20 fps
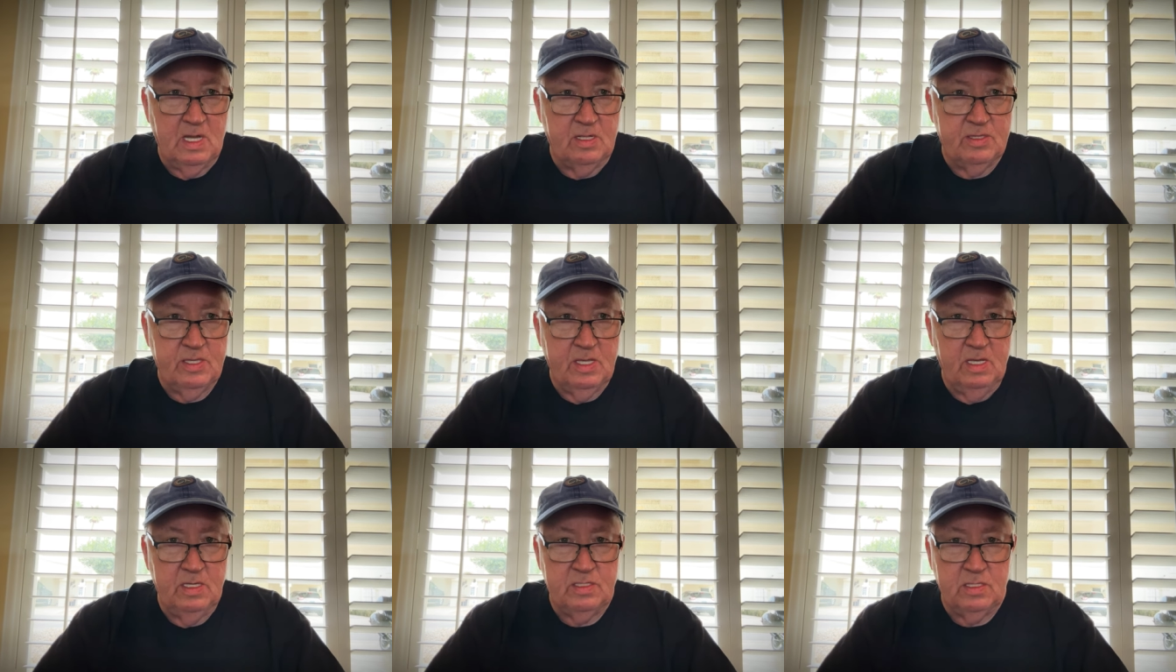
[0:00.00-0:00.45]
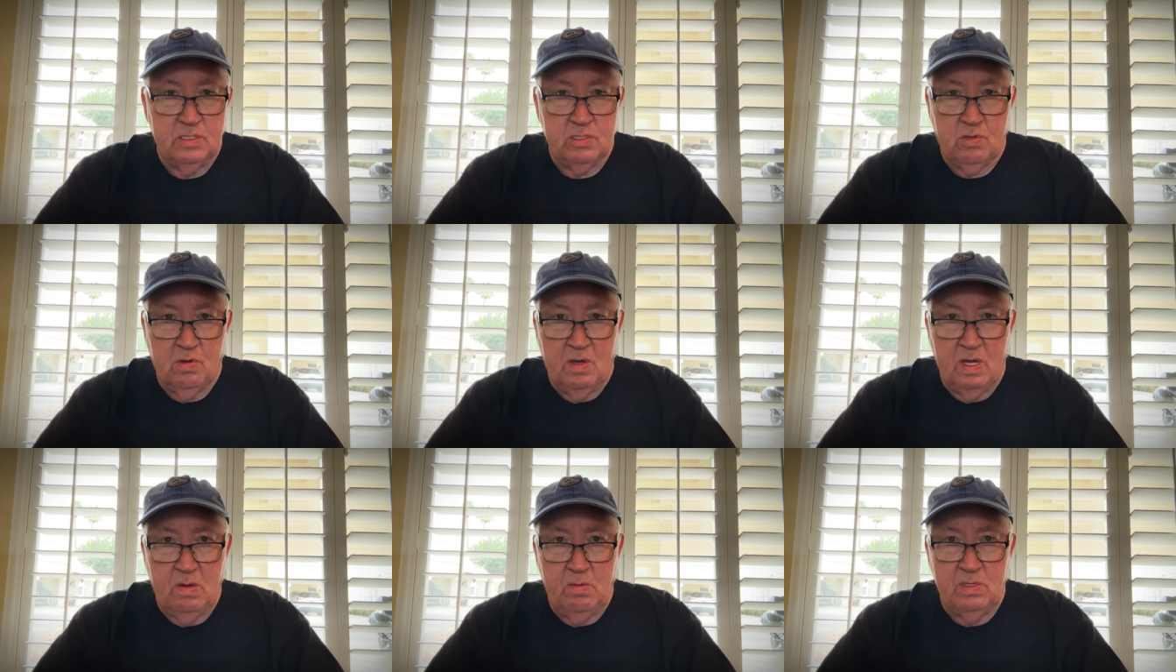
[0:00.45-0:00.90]
I think,
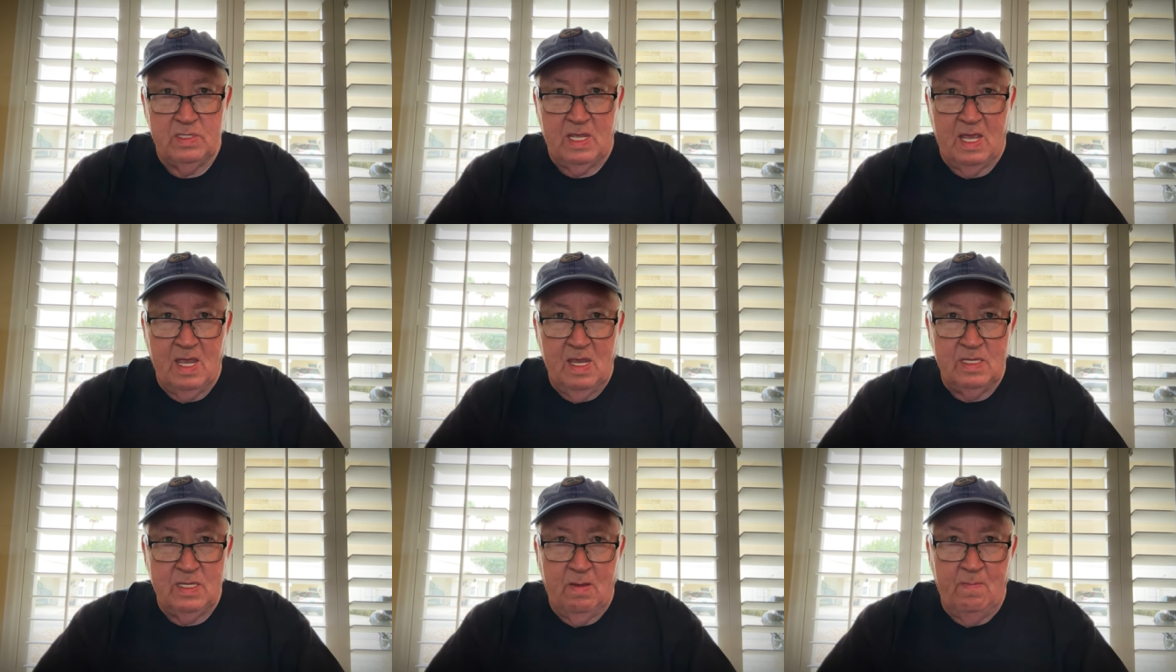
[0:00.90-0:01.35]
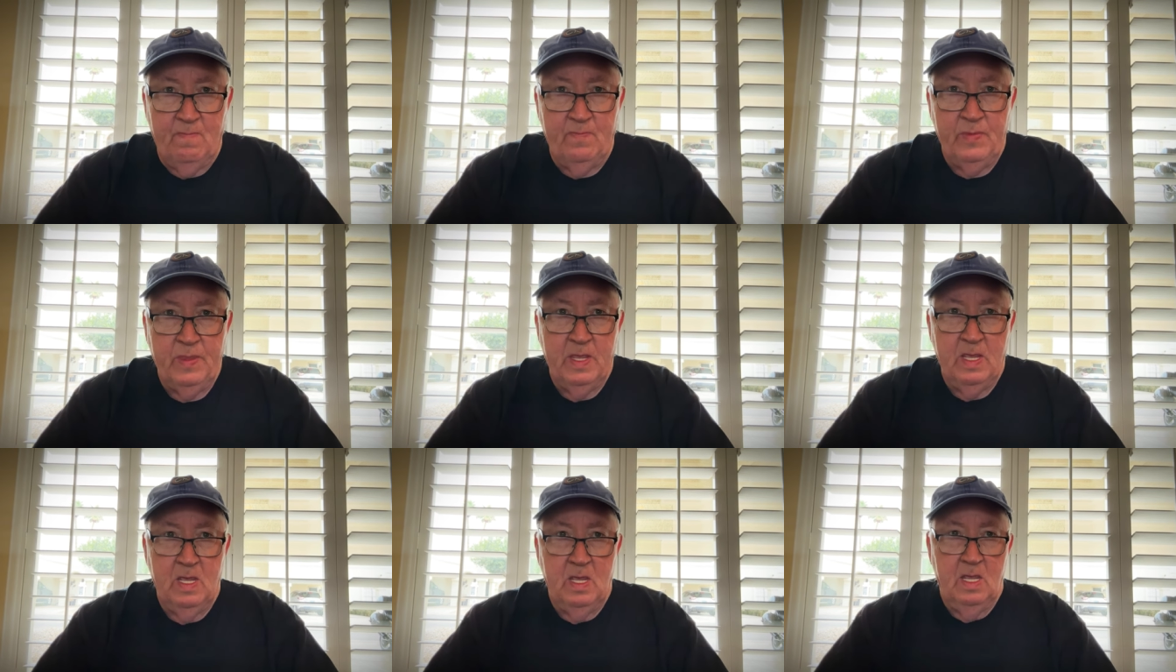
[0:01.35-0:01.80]
subscribers. I asked him
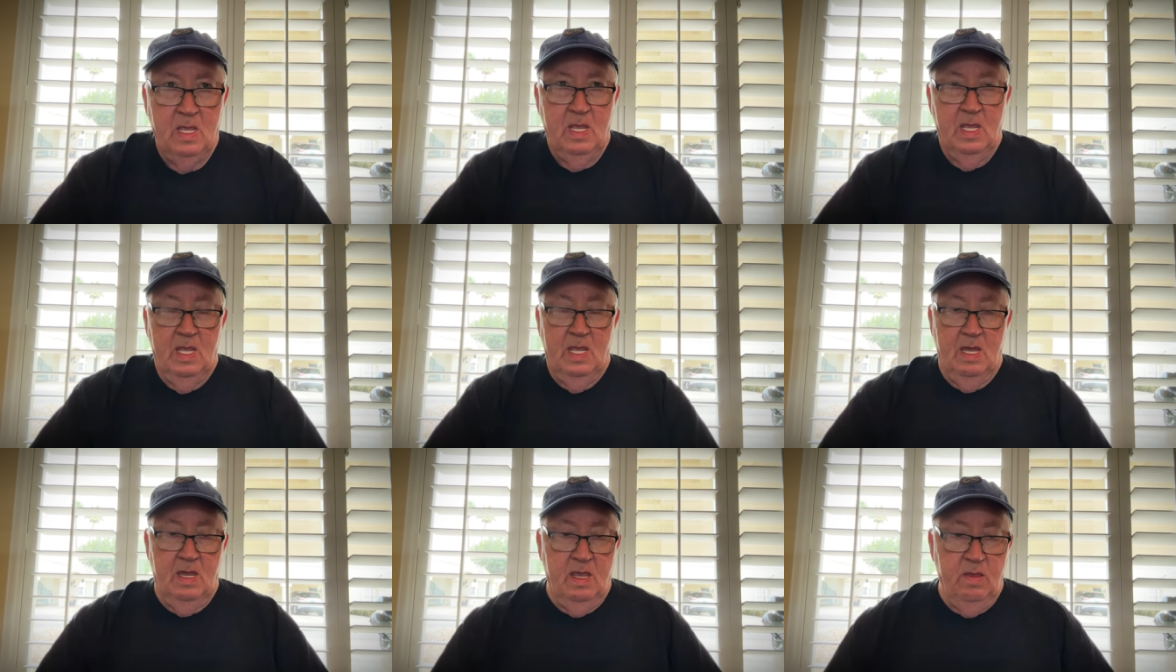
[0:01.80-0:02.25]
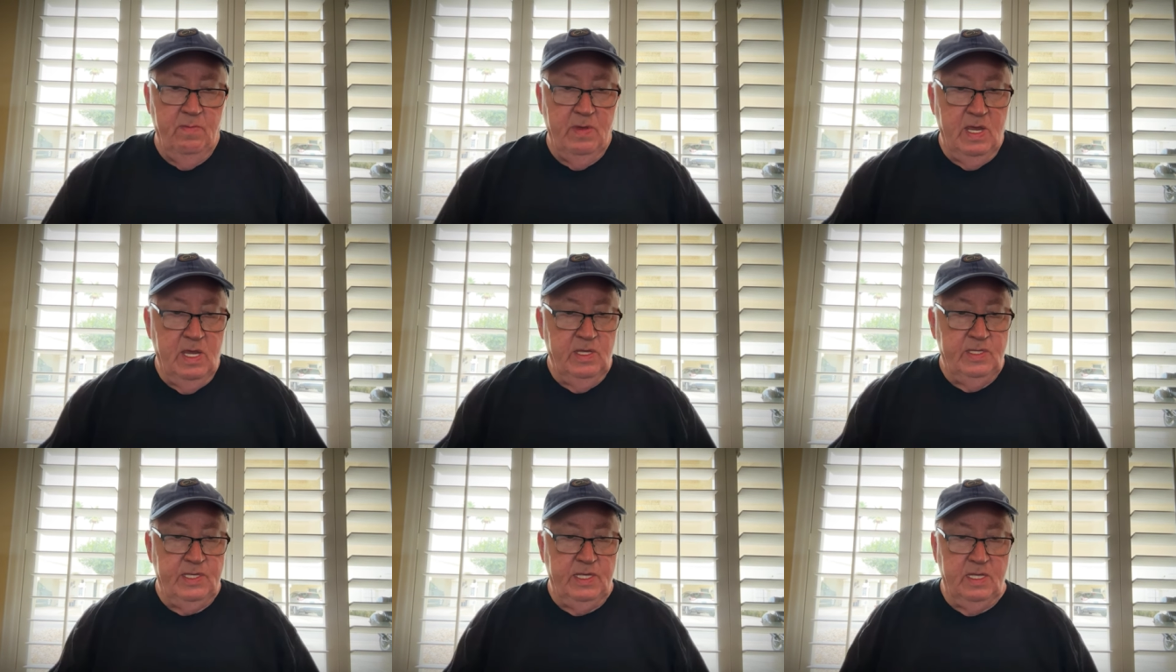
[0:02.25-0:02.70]
how he
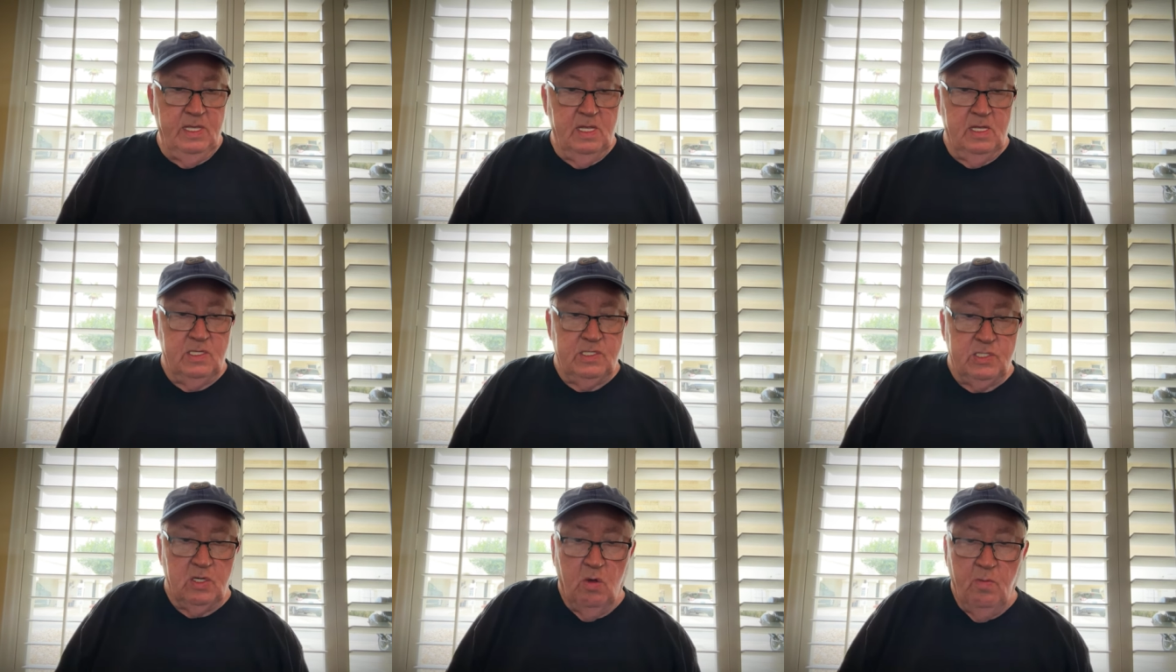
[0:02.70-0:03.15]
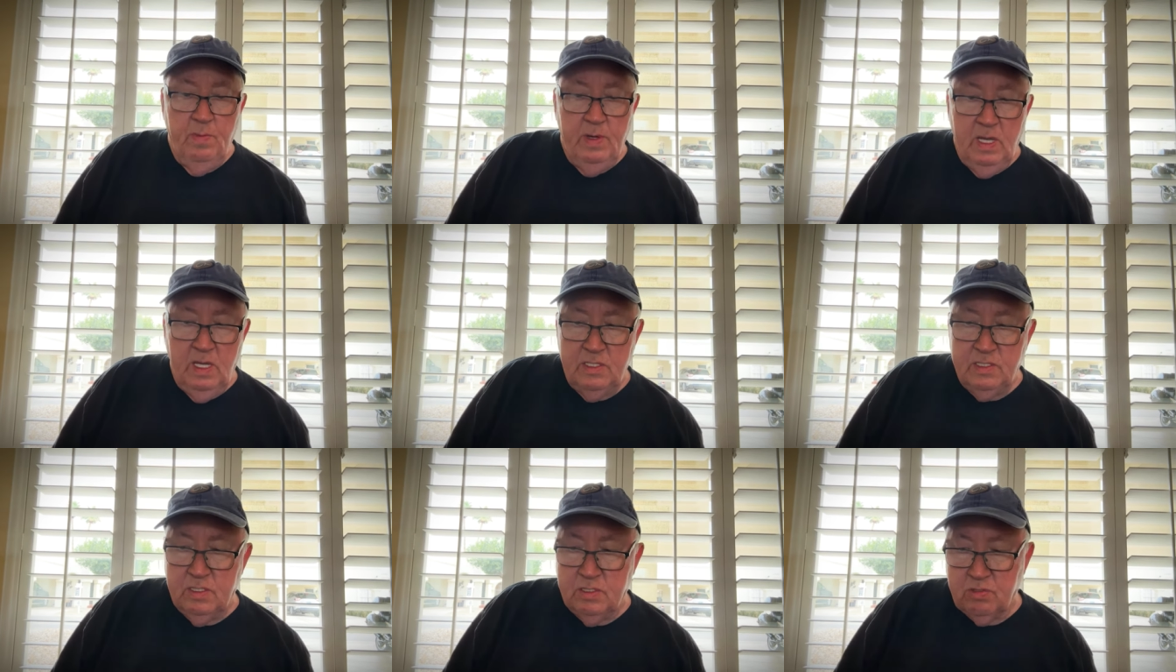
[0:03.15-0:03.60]
managed to get so
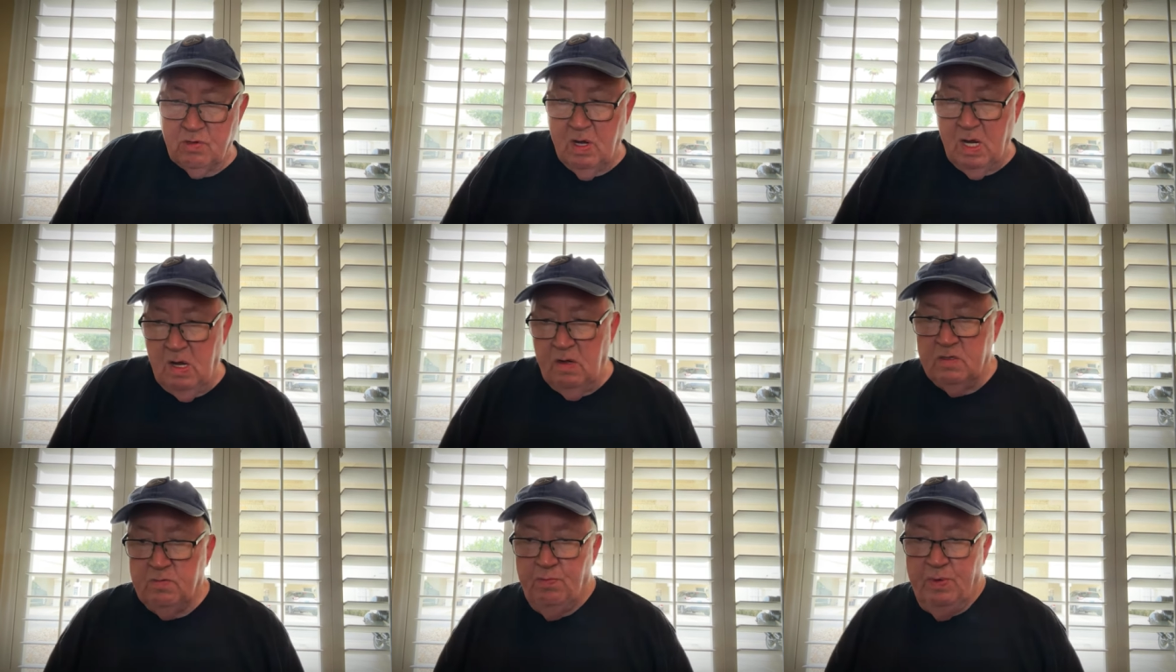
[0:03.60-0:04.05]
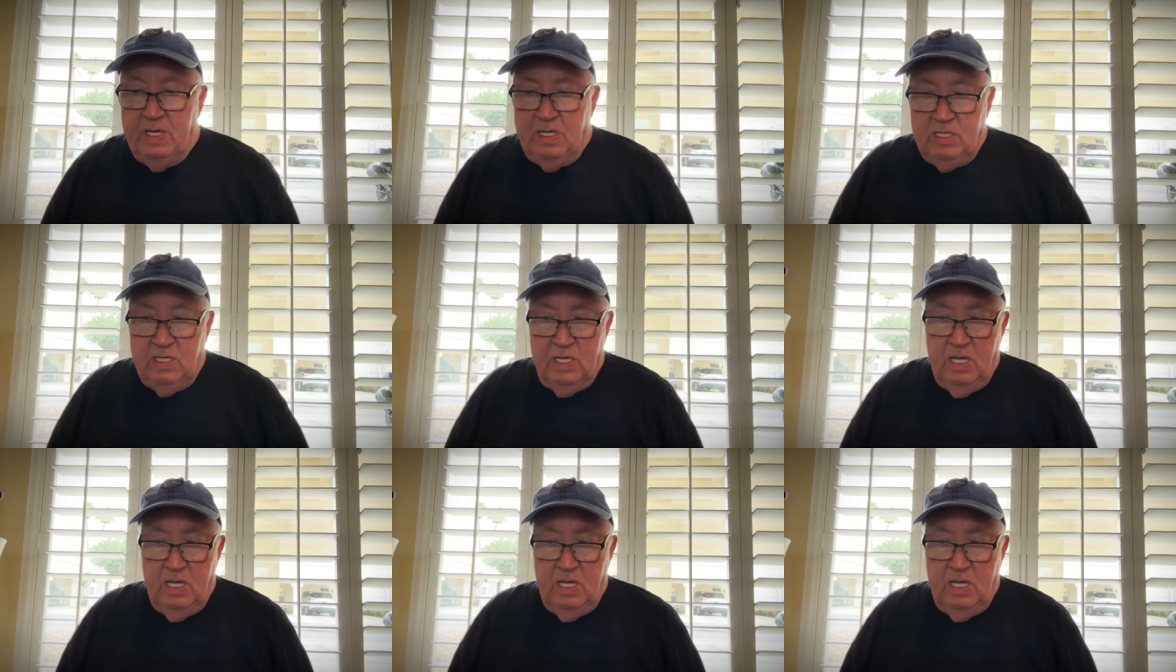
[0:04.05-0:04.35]
many subscribers, but he,